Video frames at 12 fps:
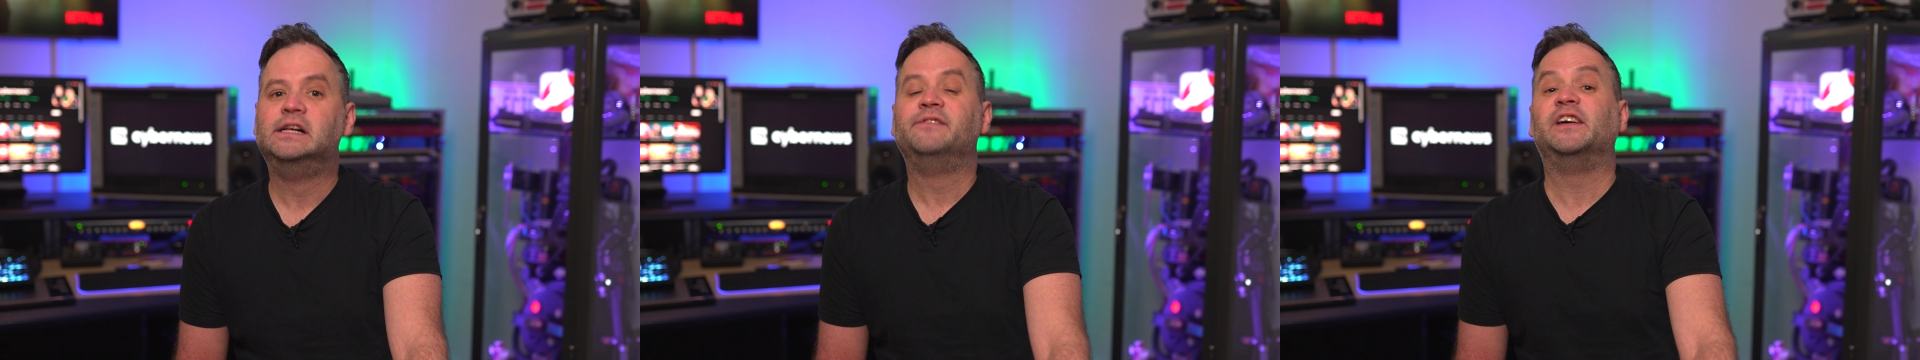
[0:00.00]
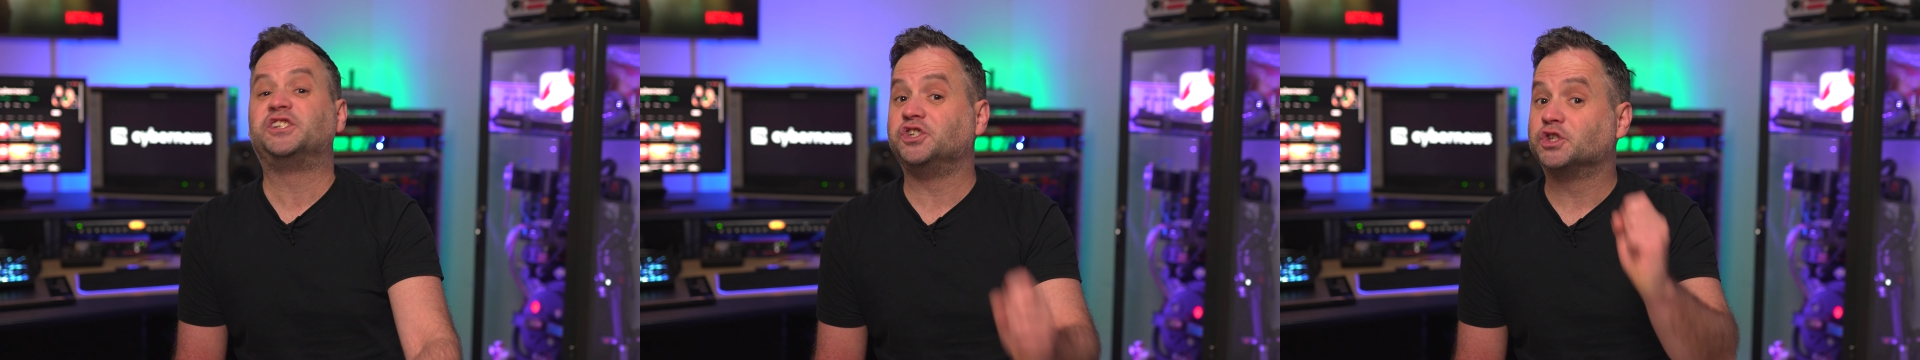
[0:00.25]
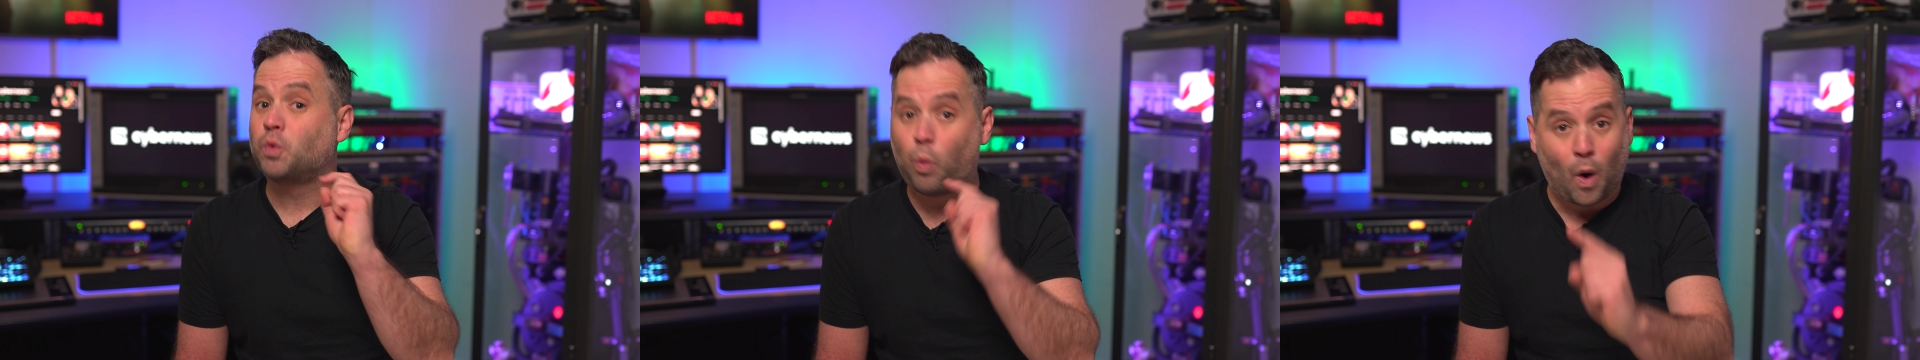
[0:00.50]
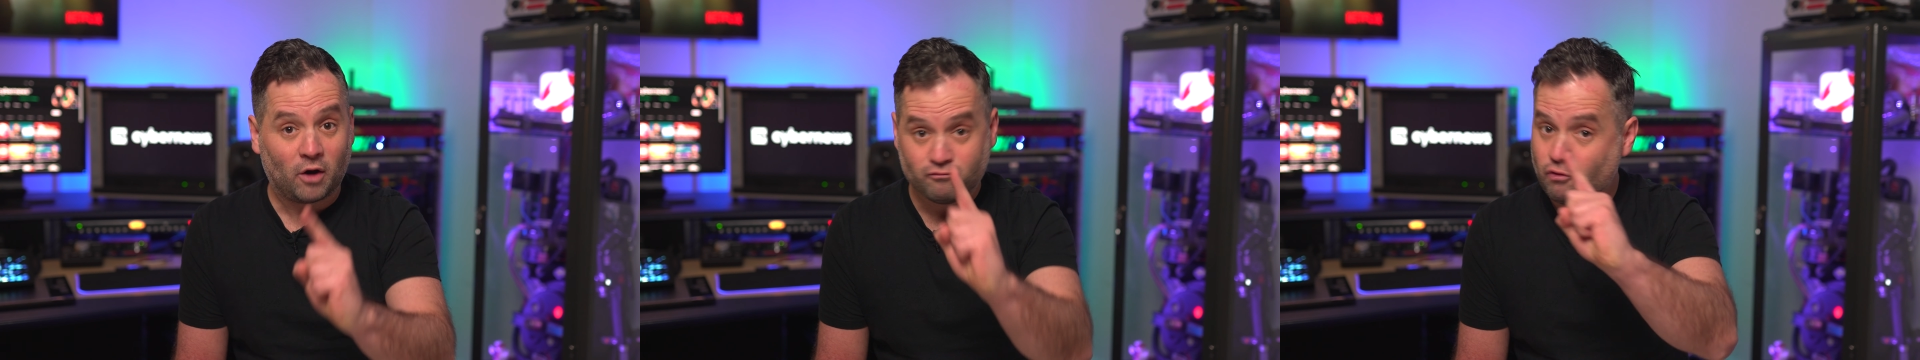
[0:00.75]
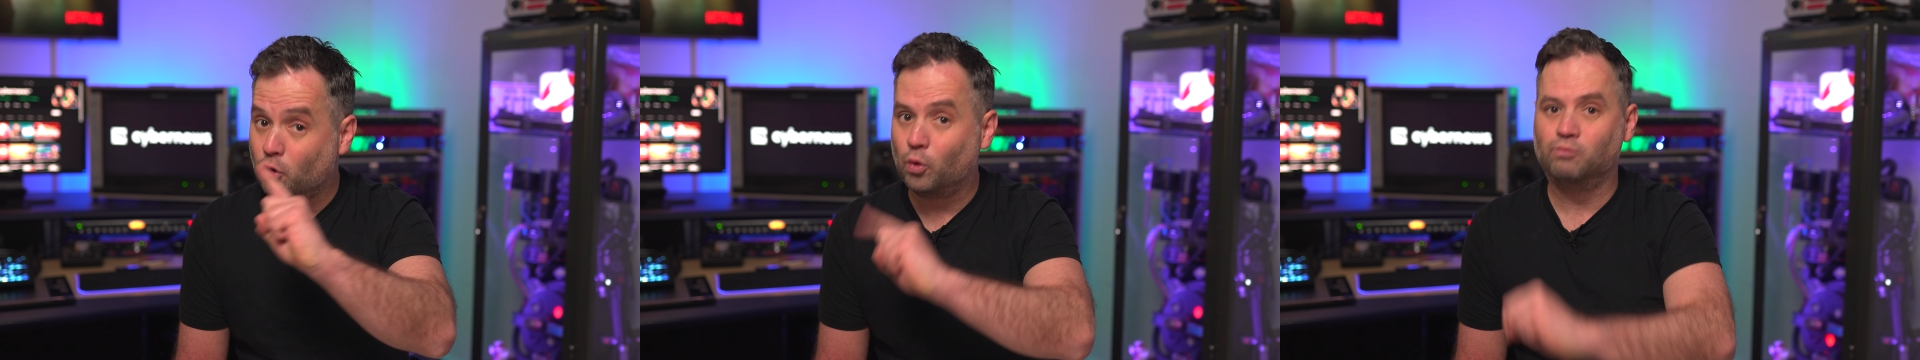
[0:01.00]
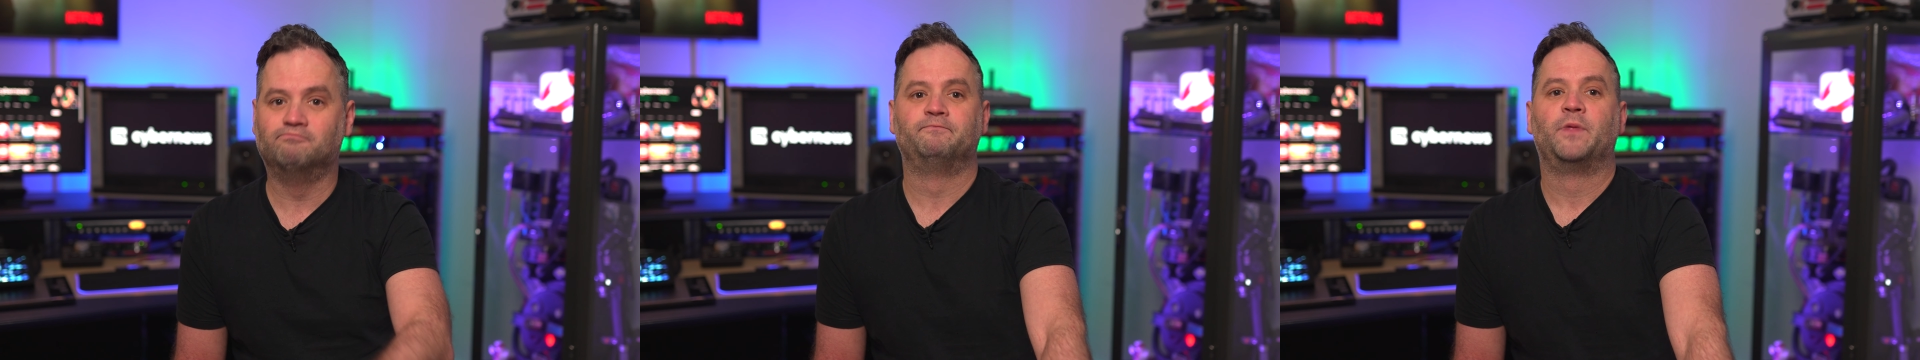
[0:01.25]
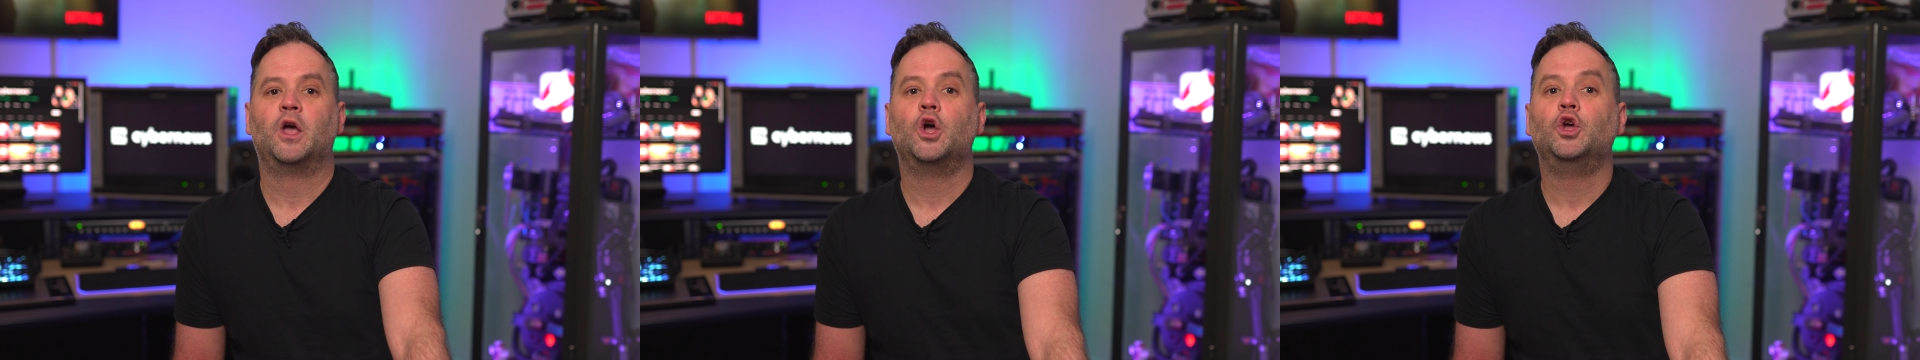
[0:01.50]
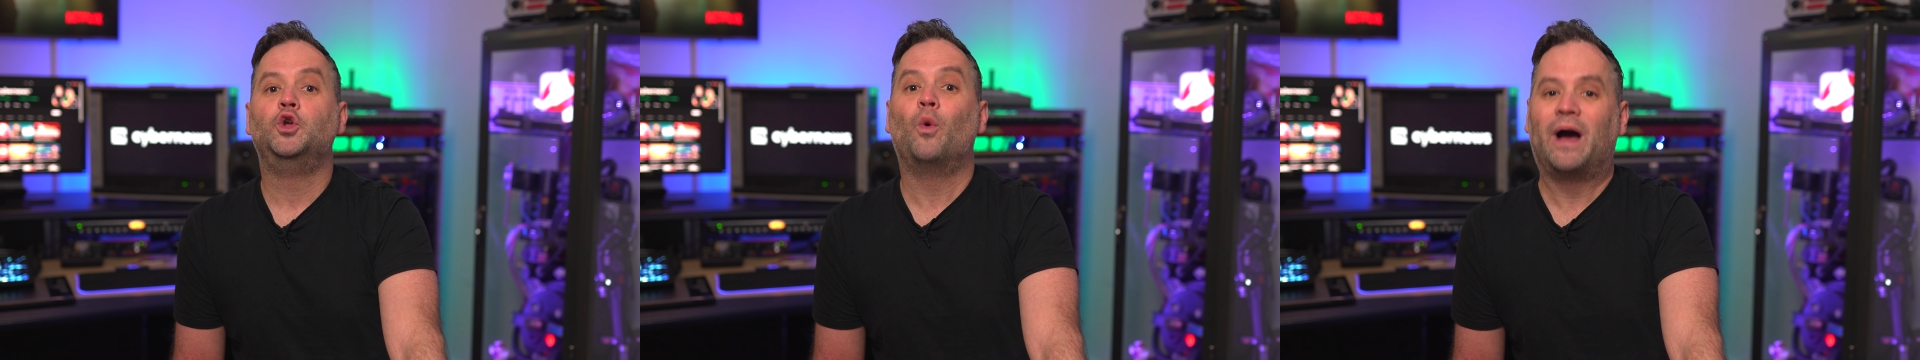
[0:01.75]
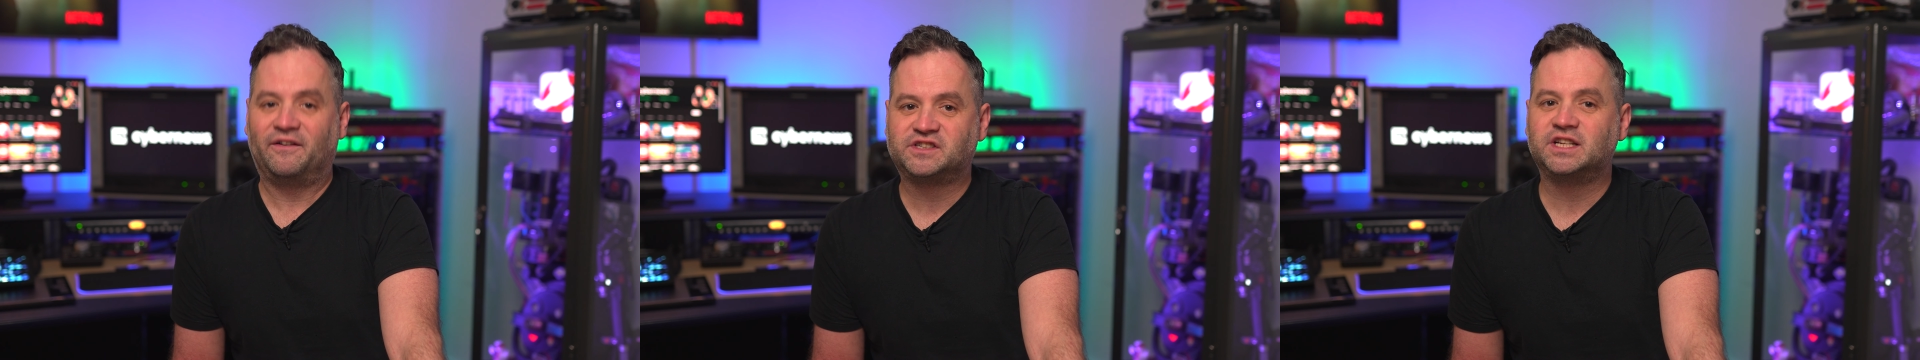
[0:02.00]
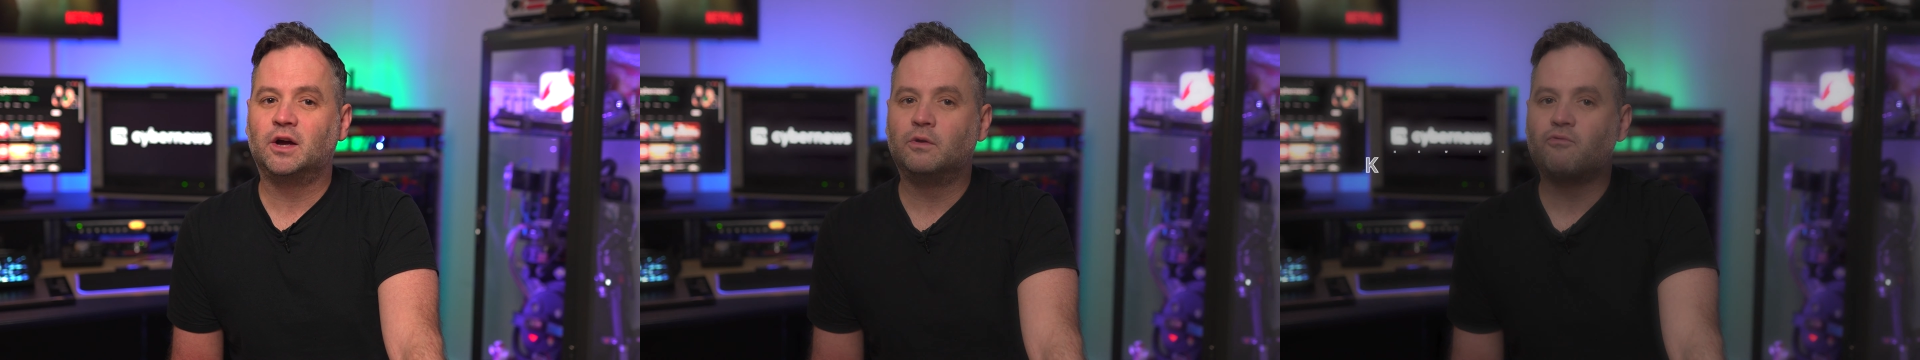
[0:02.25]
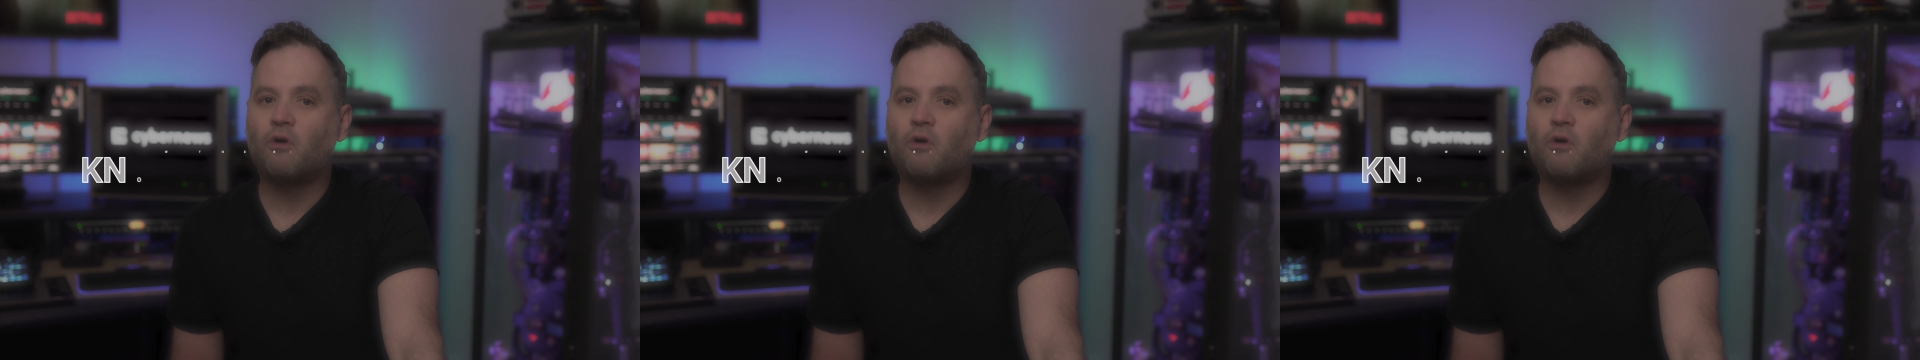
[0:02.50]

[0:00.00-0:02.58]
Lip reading: There's just one rule. You'll have to know the